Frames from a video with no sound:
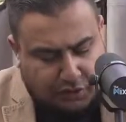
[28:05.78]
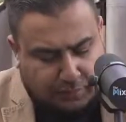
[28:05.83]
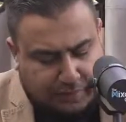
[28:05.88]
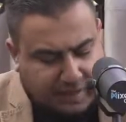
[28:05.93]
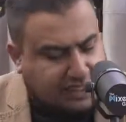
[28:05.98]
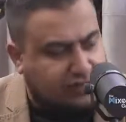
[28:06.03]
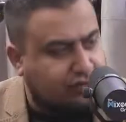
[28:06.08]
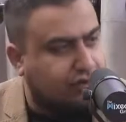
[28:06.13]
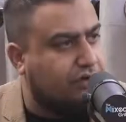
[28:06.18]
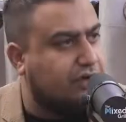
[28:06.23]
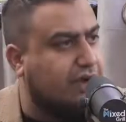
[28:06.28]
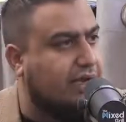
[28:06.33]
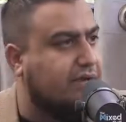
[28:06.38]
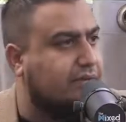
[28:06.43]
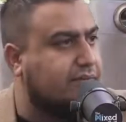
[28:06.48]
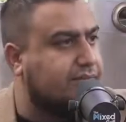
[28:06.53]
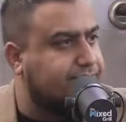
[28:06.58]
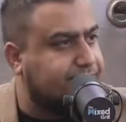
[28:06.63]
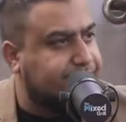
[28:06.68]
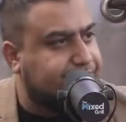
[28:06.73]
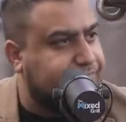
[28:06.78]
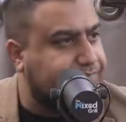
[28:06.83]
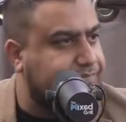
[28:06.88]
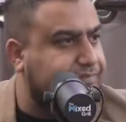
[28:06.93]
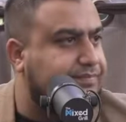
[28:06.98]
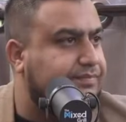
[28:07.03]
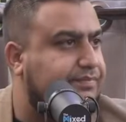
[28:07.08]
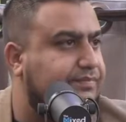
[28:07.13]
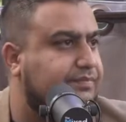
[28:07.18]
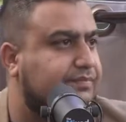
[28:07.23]
biggest regret?
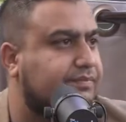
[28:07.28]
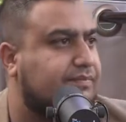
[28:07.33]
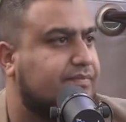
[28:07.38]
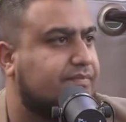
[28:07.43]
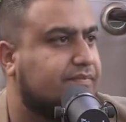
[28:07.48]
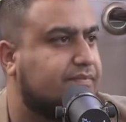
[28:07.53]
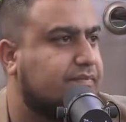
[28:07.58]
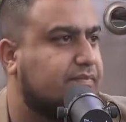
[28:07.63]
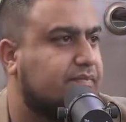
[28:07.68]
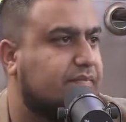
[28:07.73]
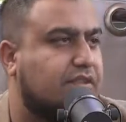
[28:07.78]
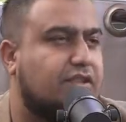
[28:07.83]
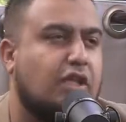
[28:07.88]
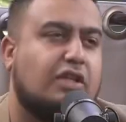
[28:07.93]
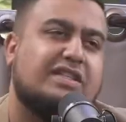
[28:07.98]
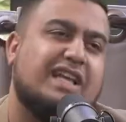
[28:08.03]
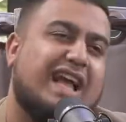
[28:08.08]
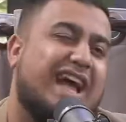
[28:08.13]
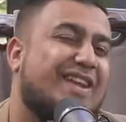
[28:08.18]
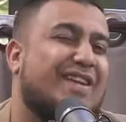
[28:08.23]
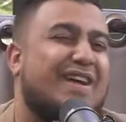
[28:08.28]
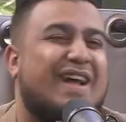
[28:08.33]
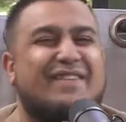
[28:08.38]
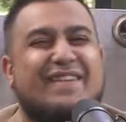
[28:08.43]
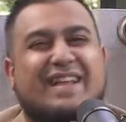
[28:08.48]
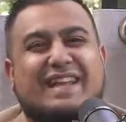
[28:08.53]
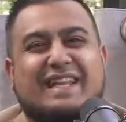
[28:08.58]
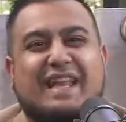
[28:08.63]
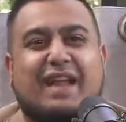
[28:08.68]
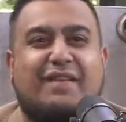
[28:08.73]
Don't say, I don't have
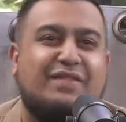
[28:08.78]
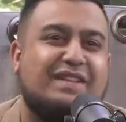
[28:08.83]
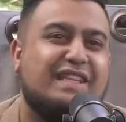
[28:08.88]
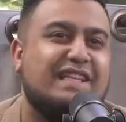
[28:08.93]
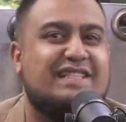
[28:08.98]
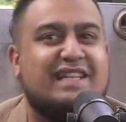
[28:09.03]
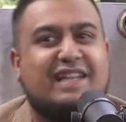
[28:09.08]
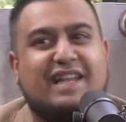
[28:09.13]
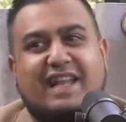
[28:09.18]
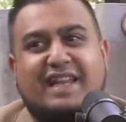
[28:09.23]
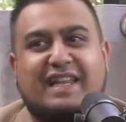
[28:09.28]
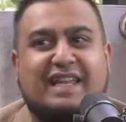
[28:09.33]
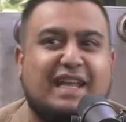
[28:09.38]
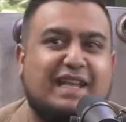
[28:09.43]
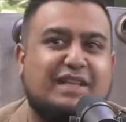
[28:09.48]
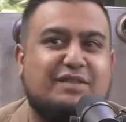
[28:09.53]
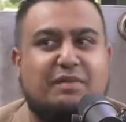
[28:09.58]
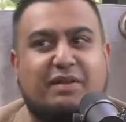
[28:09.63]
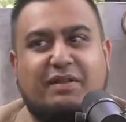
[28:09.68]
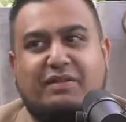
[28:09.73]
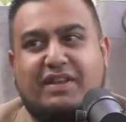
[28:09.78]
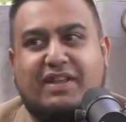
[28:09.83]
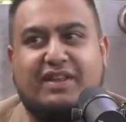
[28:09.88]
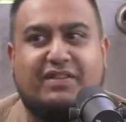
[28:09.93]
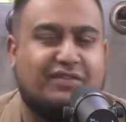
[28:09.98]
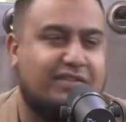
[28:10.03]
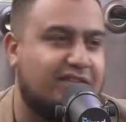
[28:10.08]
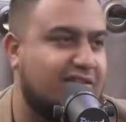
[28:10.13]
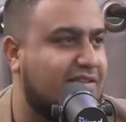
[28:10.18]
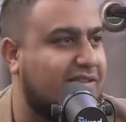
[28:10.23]
any, everything's a learning
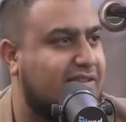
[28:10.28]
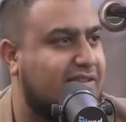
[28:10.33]
experience.